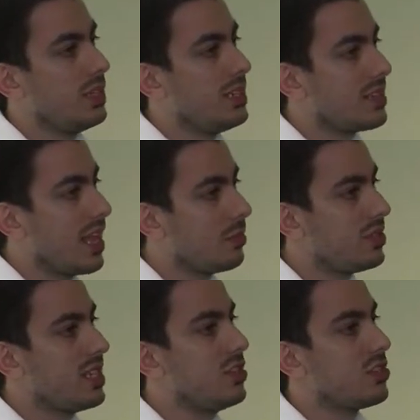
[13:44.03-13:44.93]
We need to help
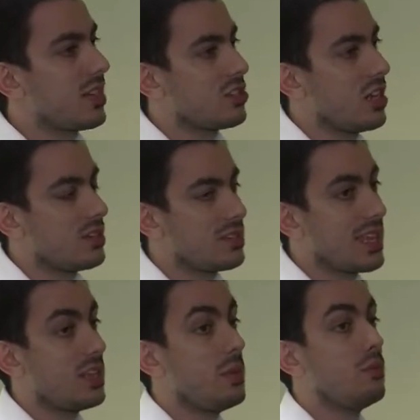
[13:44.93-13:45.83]
the teachers actually
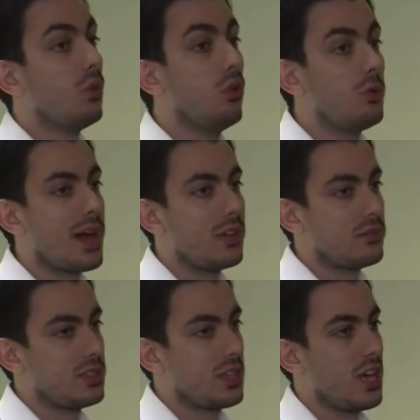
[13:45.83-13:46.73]
understand a bit more about the
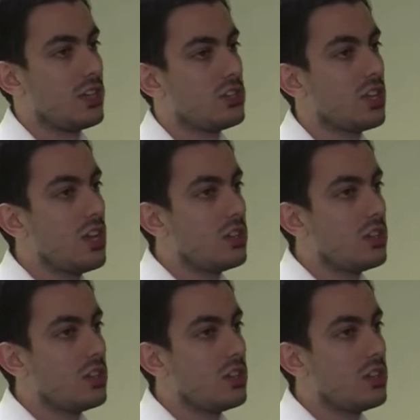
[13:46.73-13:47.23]
research